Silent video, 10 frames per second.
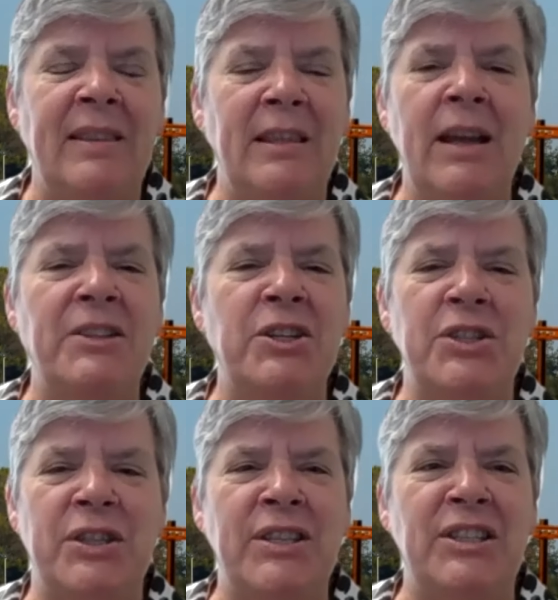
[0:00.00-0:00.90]
not
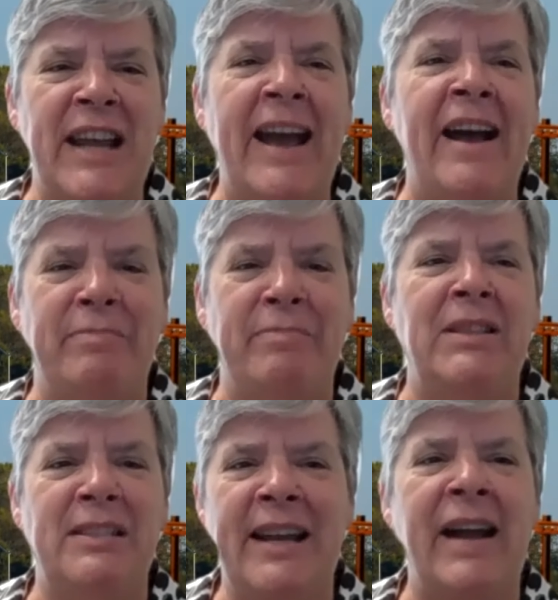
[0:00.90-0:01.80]
just the staff,
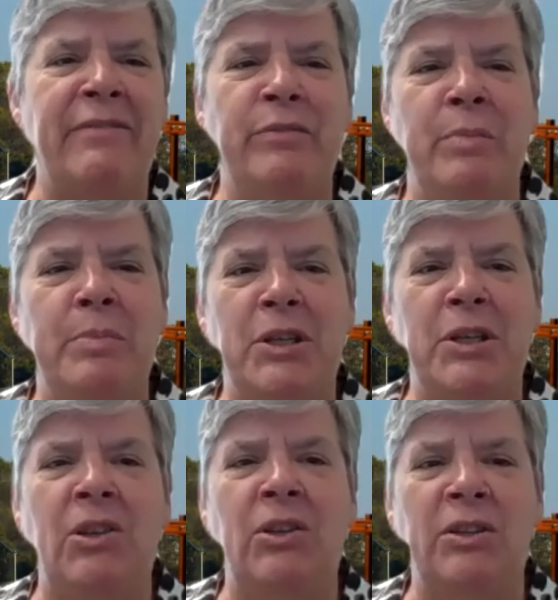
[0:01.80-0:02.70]
but staff of a
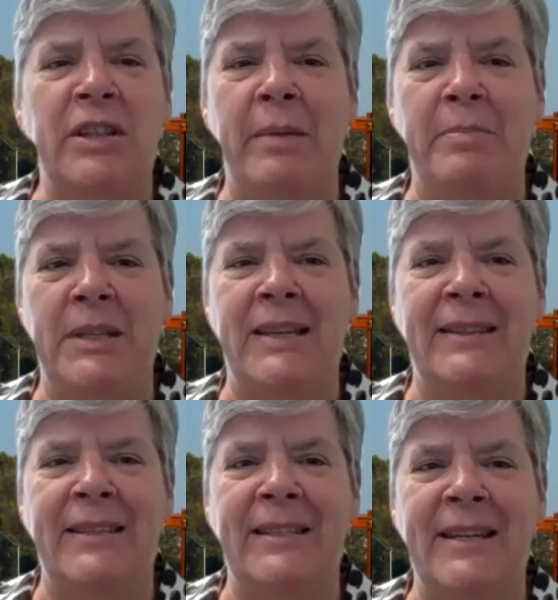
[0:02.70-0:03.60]
particular type to
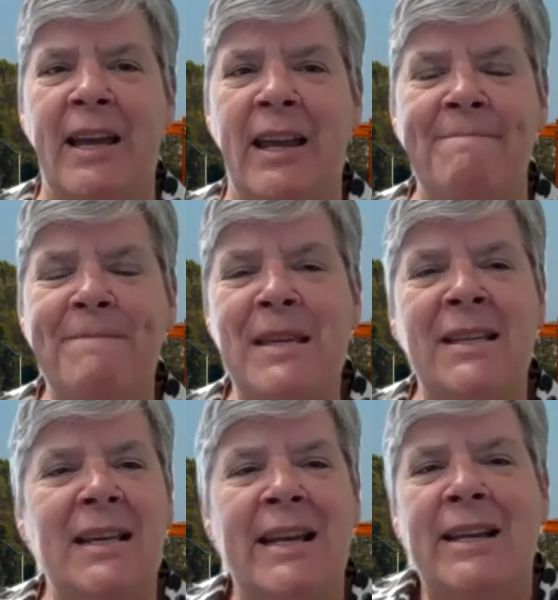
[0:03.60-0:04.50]
get this done.
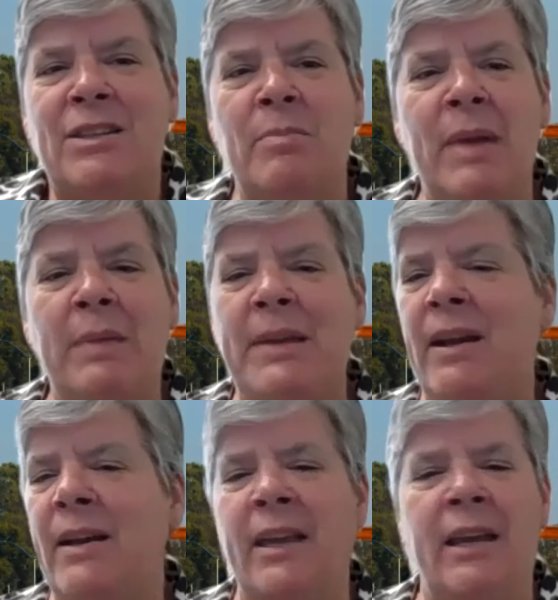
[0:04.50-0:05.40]
And so maybe
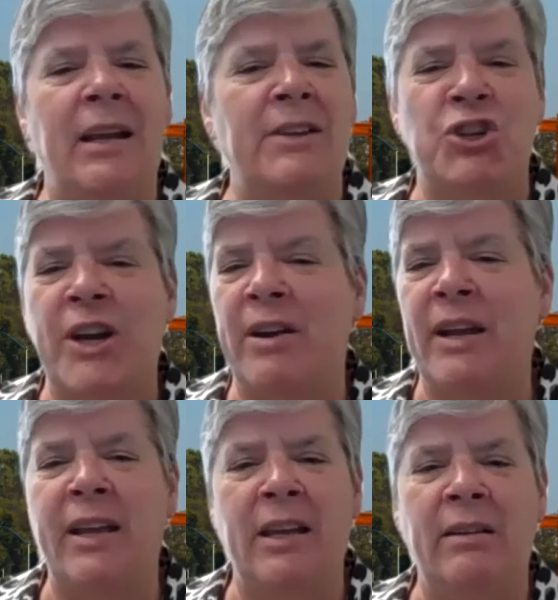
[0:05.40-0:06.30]
again, us
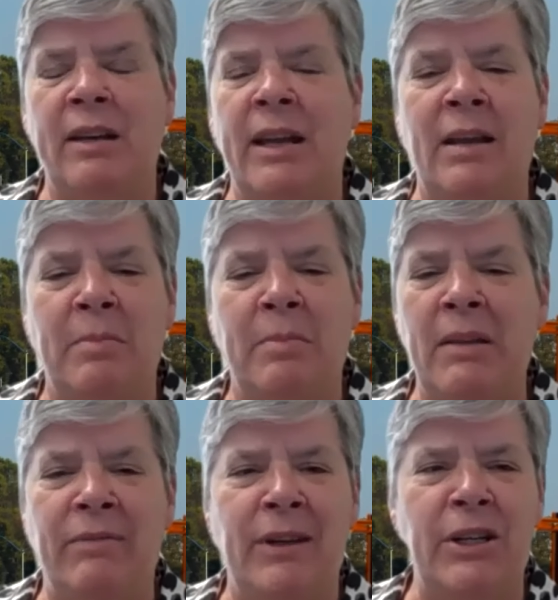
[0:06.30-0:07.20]
sharing and, and
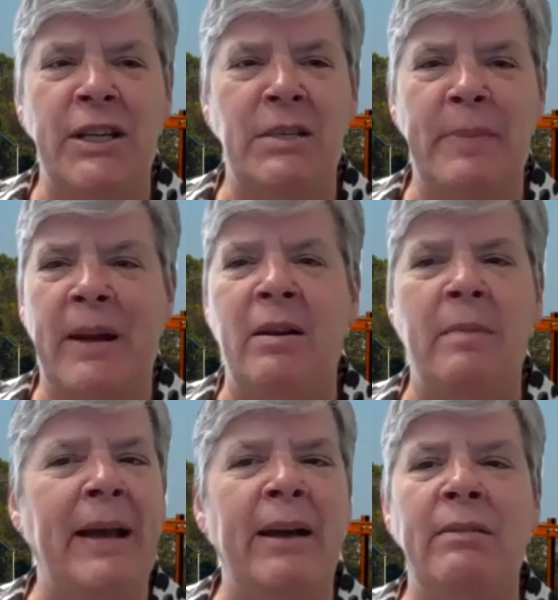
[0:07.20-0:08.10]
being very transparent
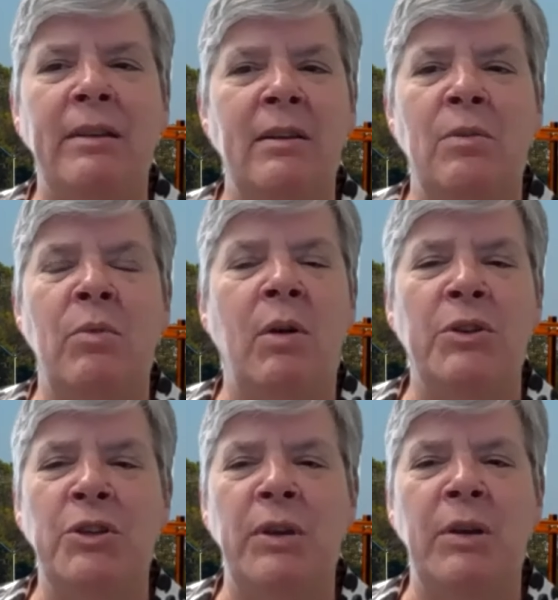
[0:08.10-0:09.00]
about what we're
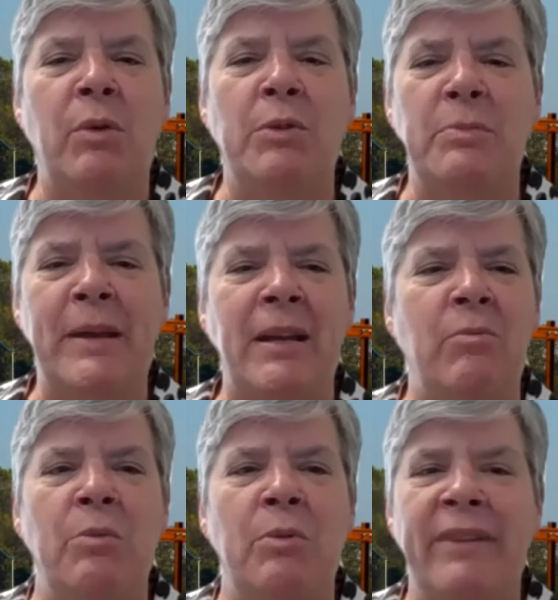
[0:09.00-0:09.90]
doing, what we're spending,
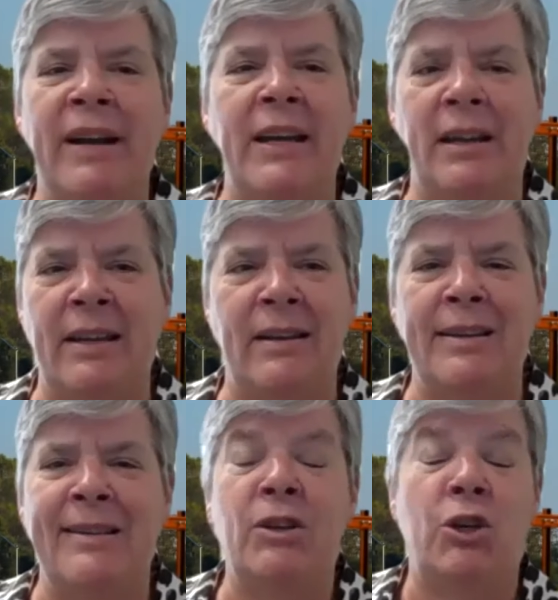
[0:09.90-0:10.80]
what we're finding
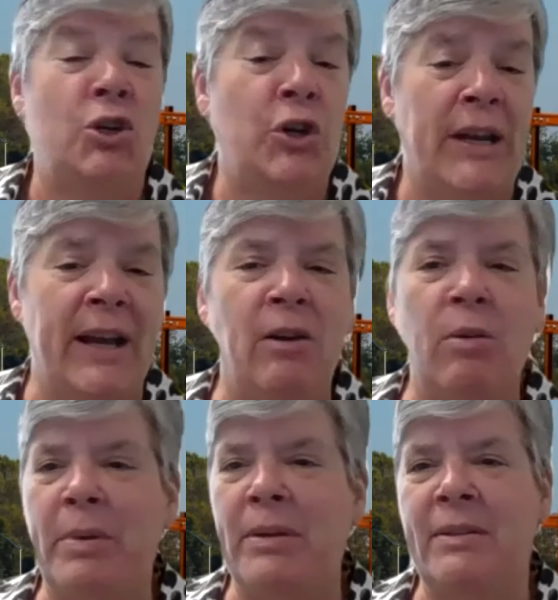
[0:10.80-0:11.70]
could
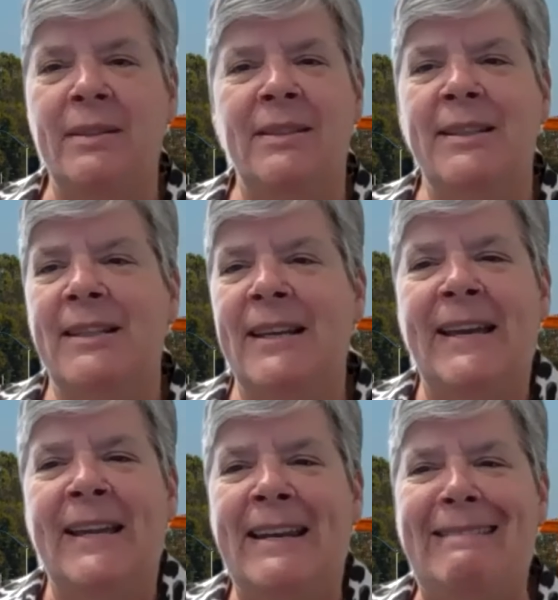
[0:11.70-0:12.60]
help.
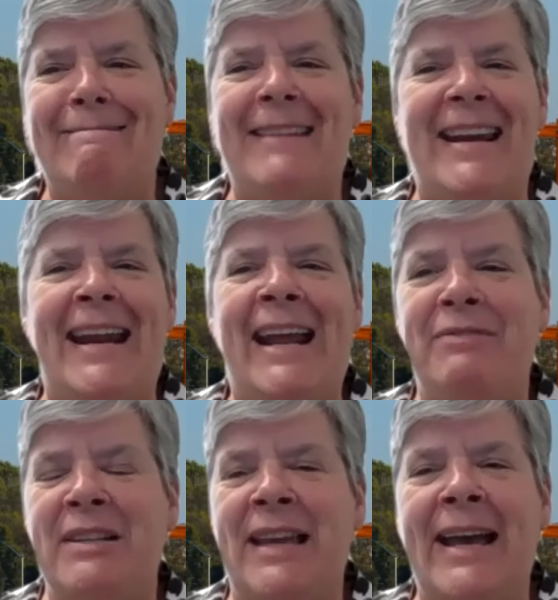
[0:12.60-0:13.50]
And
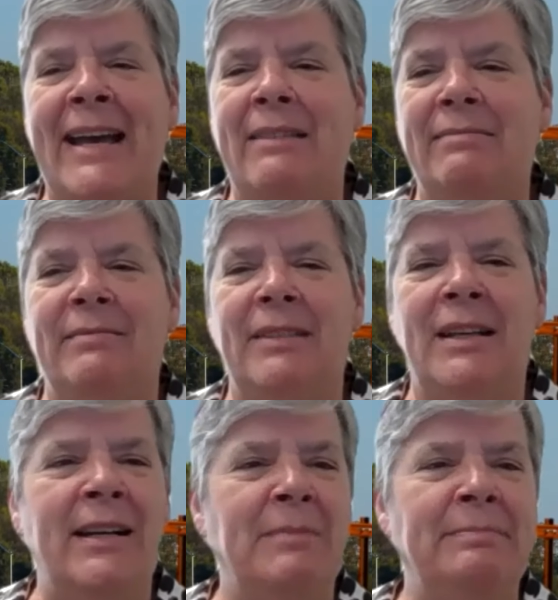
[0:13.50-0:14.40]
after that,
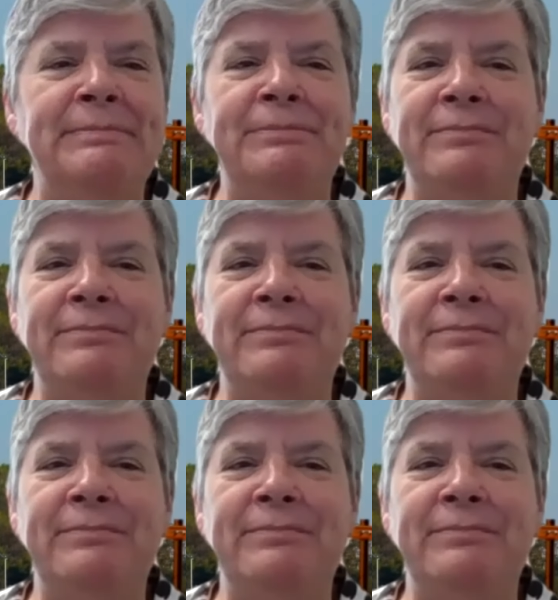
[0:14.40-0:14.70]
um,